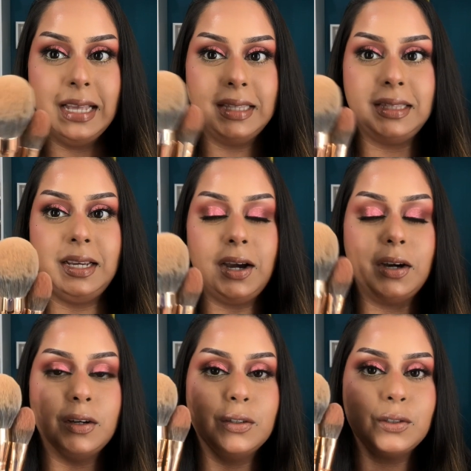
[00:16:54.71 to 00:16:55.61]
They
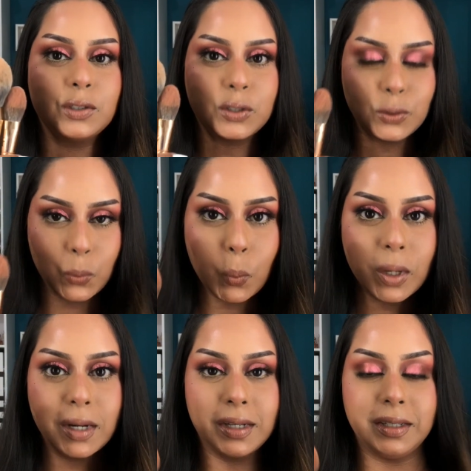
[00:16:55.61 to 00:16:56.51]
are so
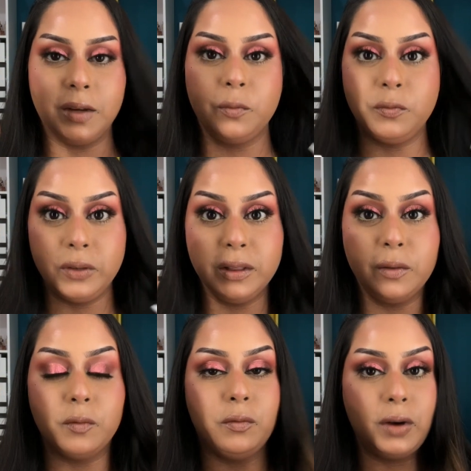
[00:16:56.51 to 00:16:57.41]
good. They feel
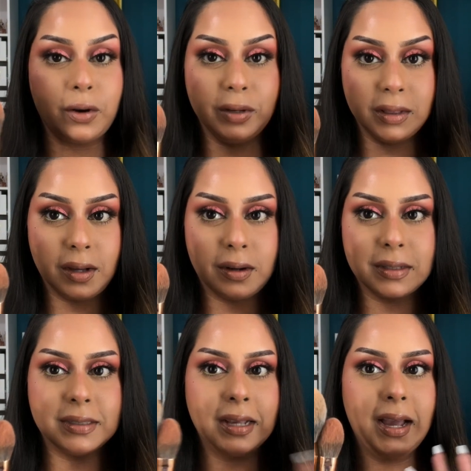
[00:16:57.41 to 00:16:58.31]
very
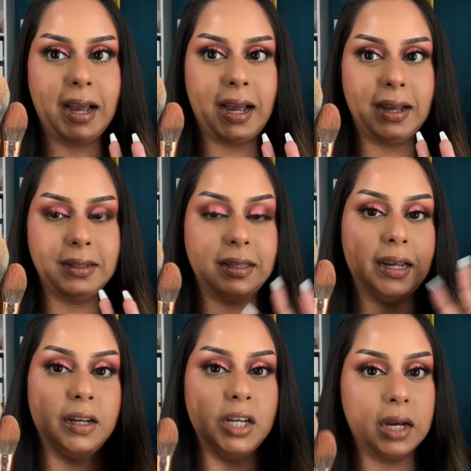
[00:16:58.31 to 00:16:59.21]
luxe, and they
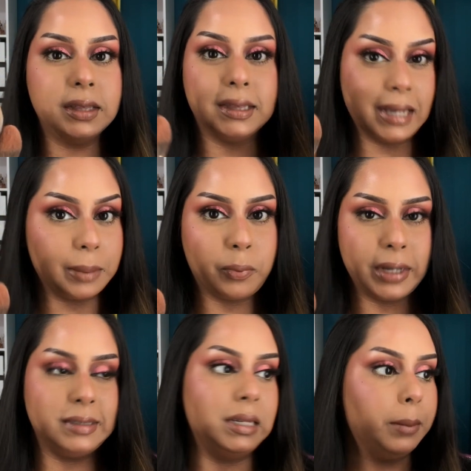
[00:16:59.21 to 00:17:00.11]
are not that
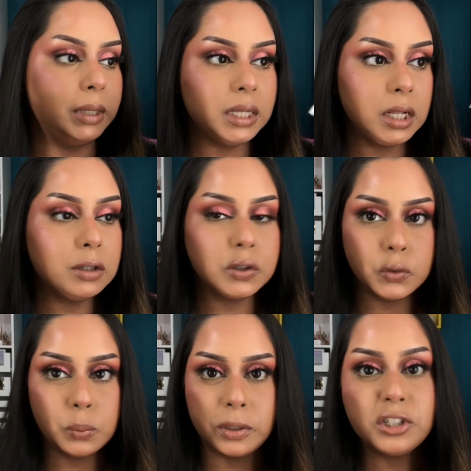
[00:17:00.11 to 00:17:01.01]
pricey. I mean, they're not
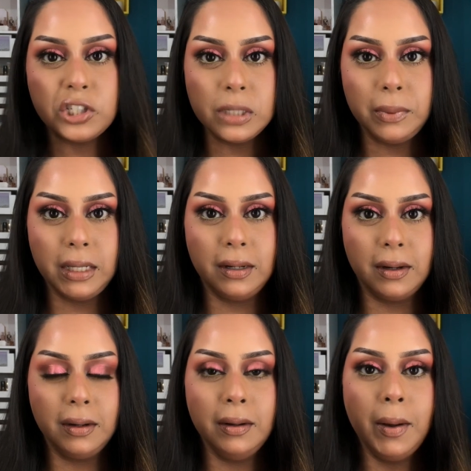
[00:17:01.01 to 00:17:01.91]
super cheap
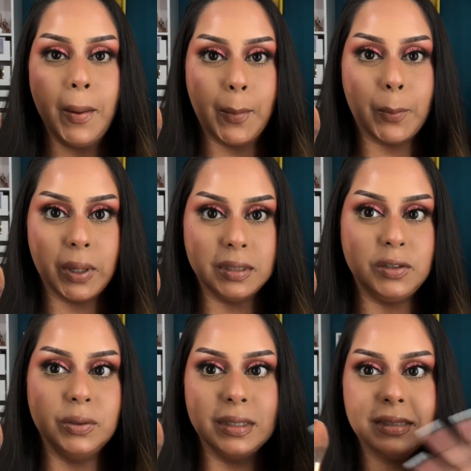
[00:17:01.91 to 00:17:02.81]
either, but
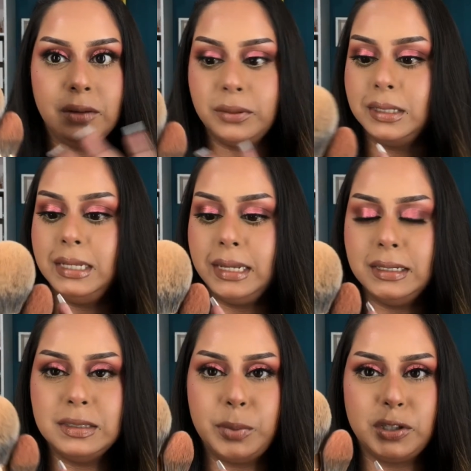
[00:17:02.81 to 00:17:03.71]
you can definitely get
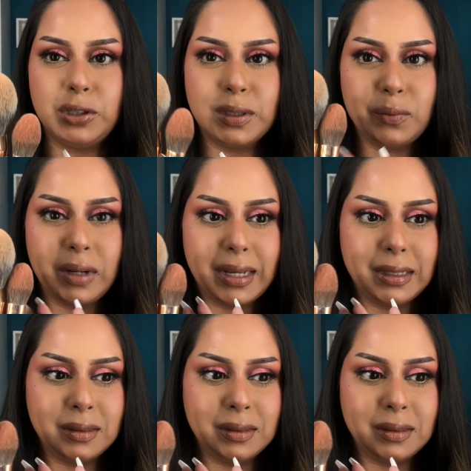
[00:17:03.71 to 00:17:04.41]
these brushes for like